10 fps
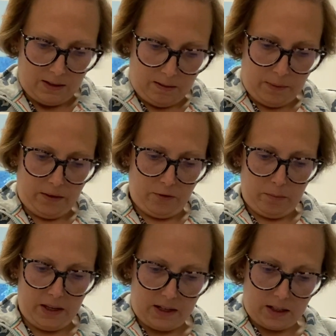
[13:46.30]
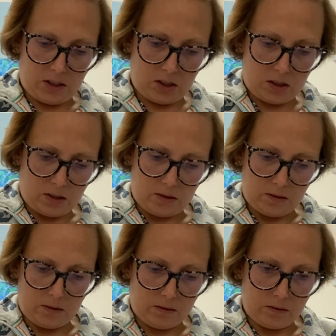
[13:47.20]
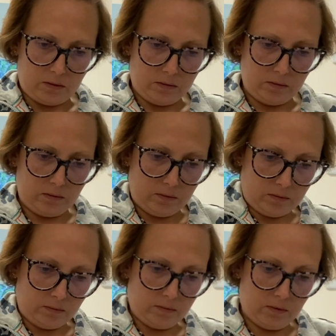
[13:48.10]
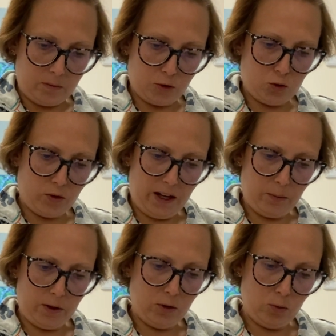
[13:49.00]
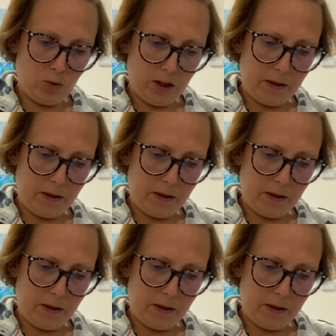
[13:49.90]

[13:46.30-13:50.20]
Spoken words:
bit of a mix. I'm sure that will all